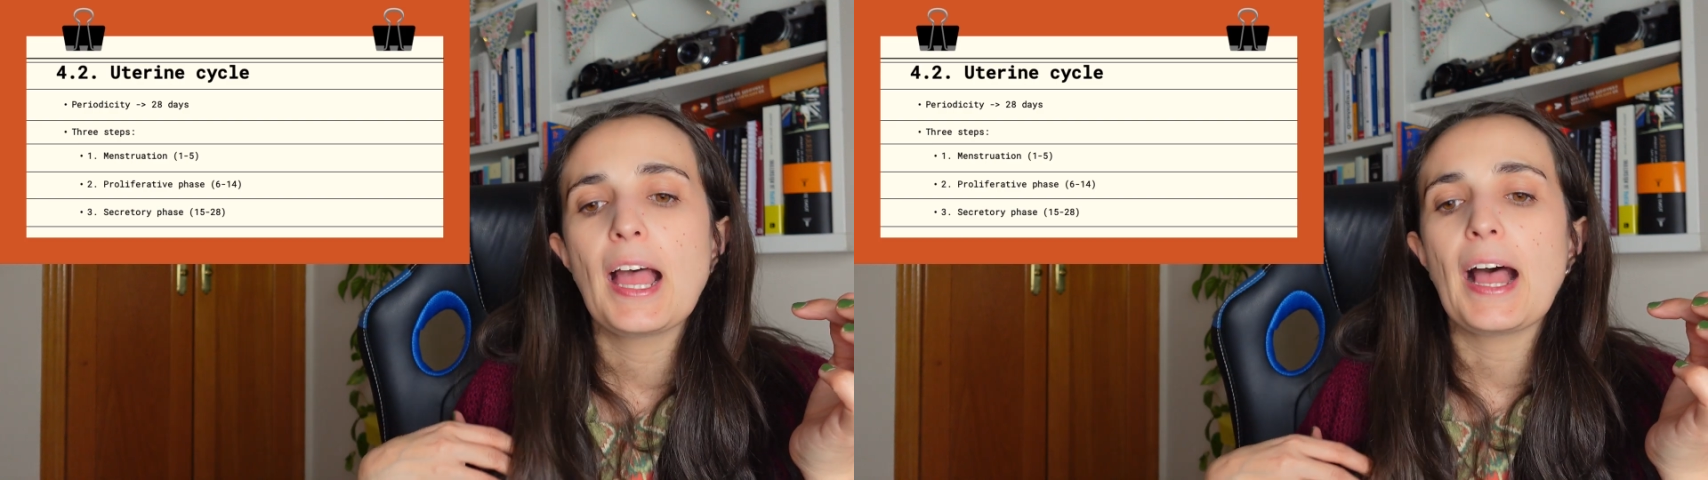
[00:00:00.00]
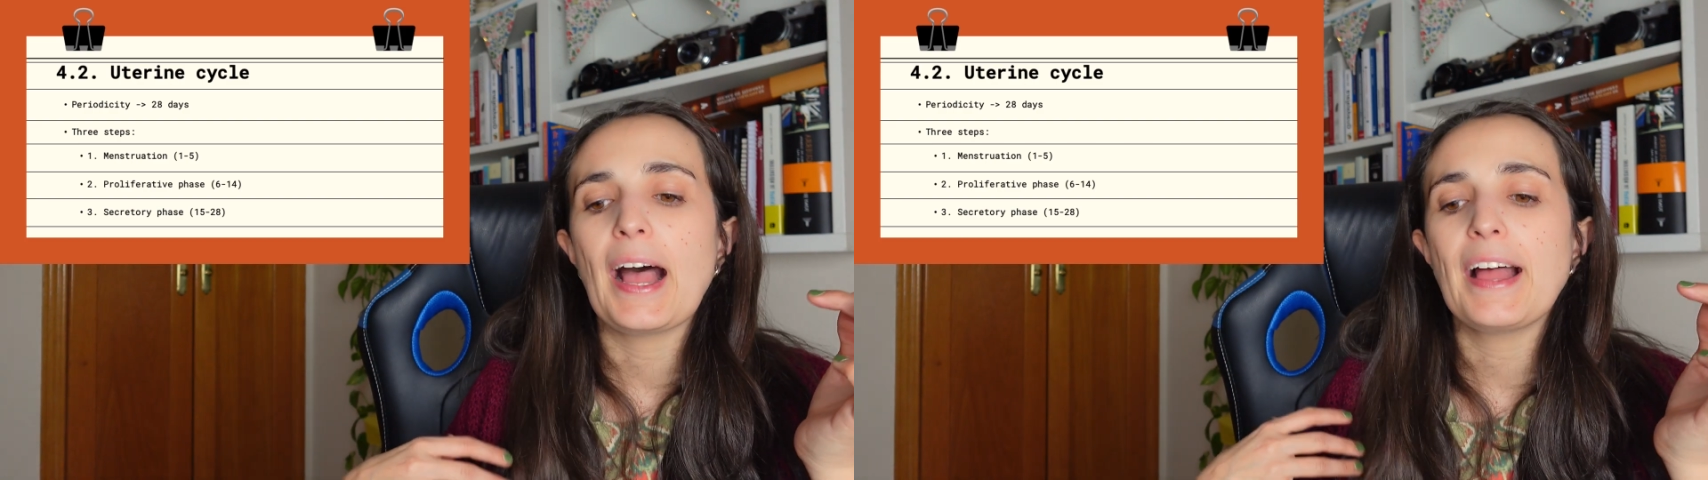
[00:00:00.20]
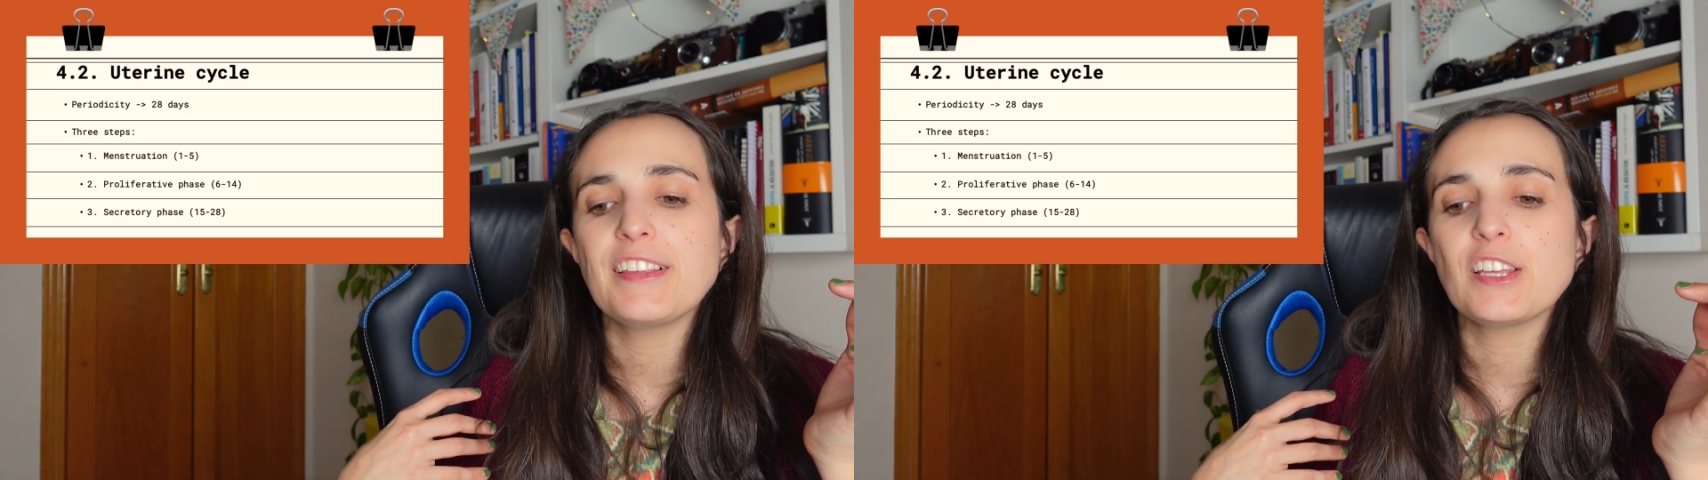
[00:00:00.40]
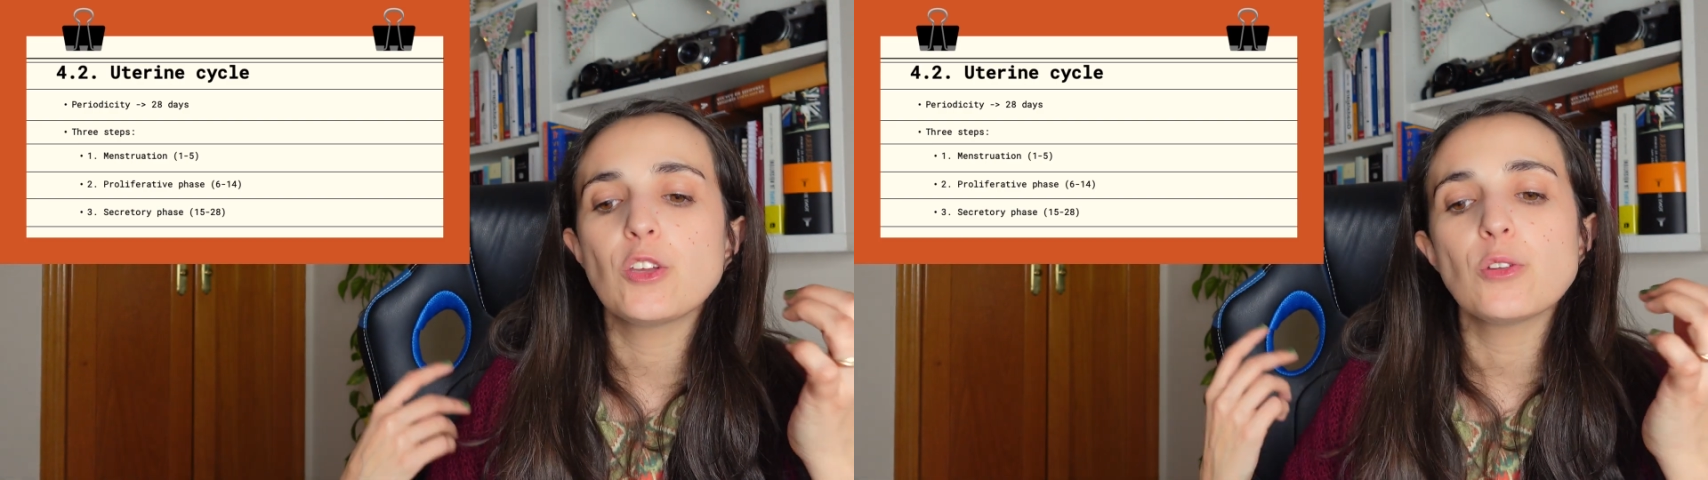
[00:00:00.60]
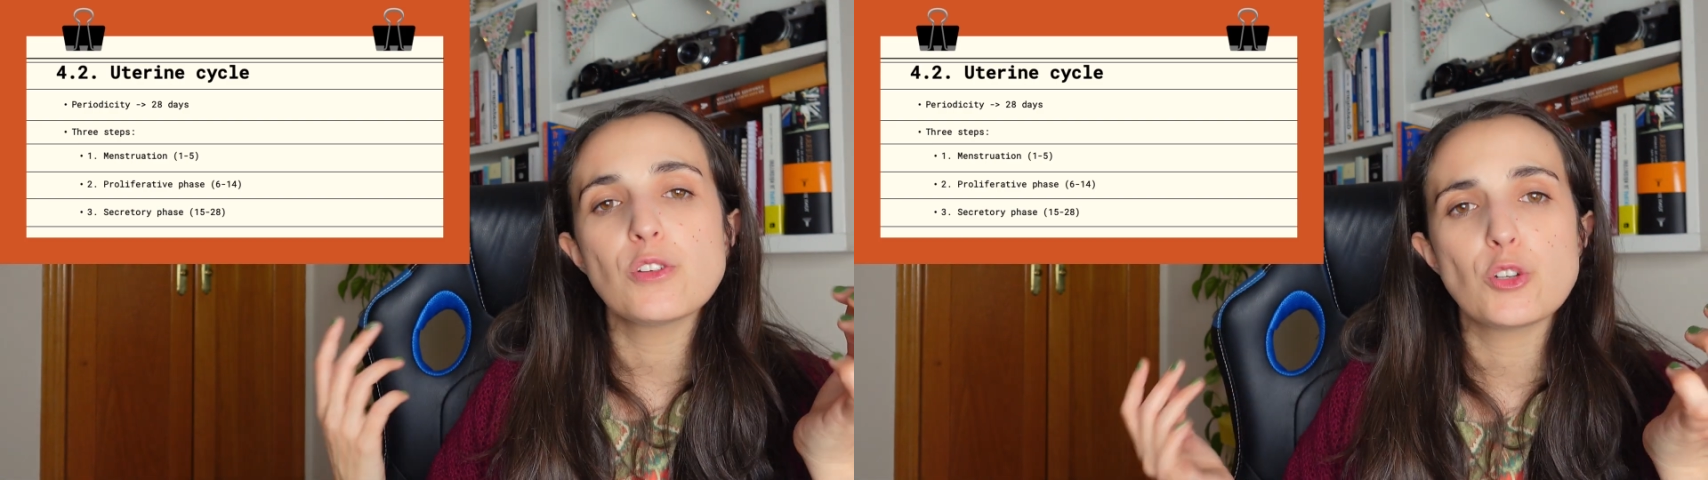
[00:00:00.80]
and the
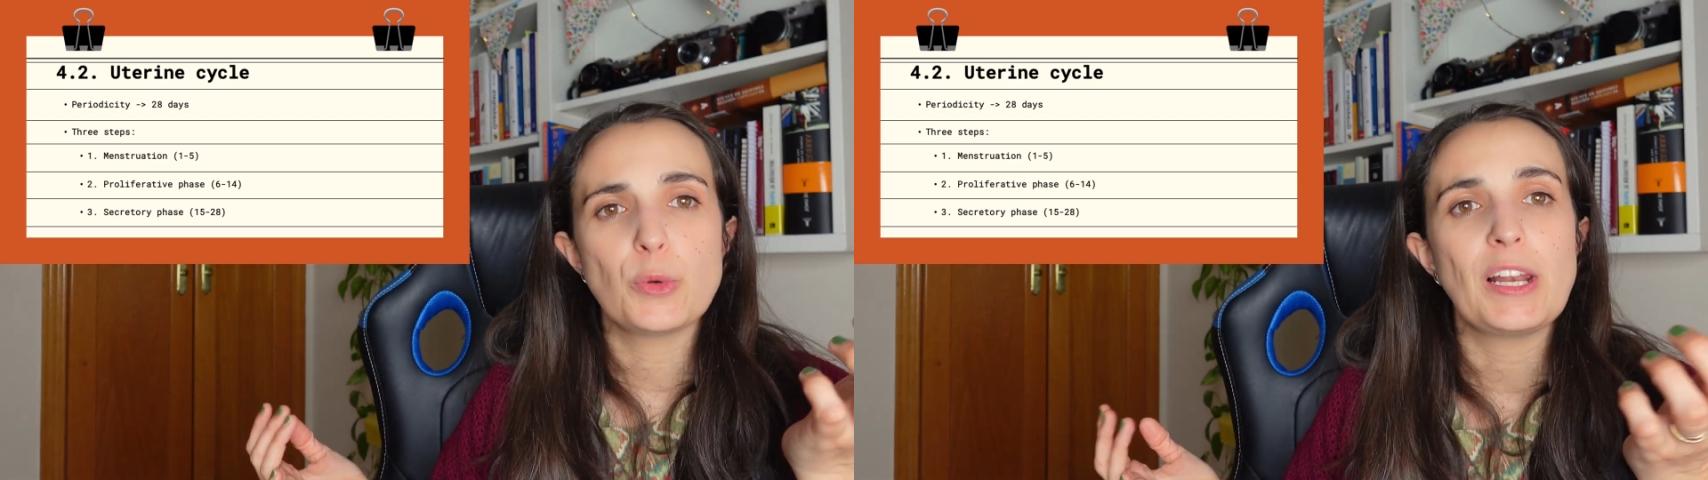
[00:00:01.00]
uterus will